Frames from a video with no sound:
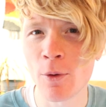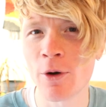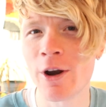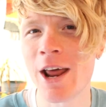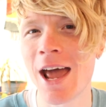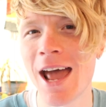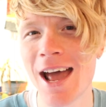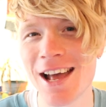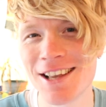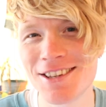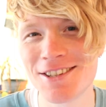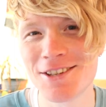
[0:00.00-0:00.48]
want
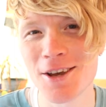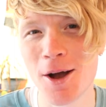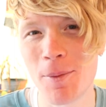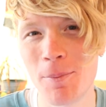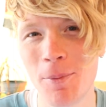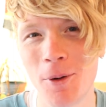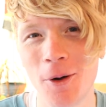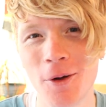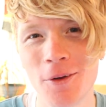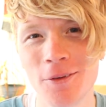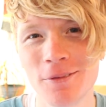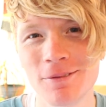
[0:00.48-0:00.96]
a heads
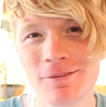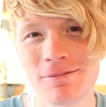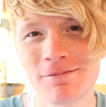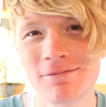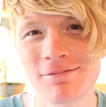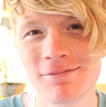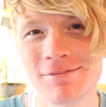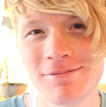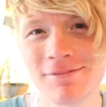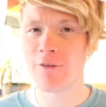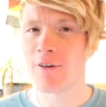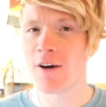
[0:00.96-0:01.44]
up on.
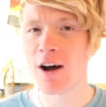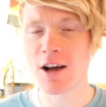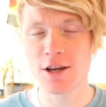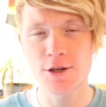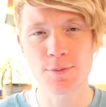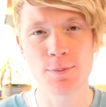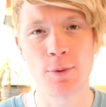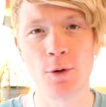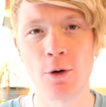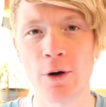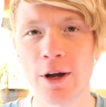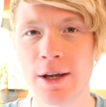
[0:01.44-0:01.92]
For the
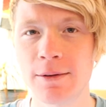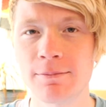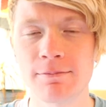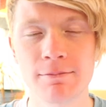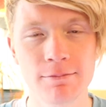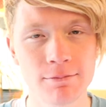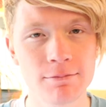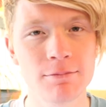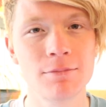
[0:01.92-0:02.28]
first point,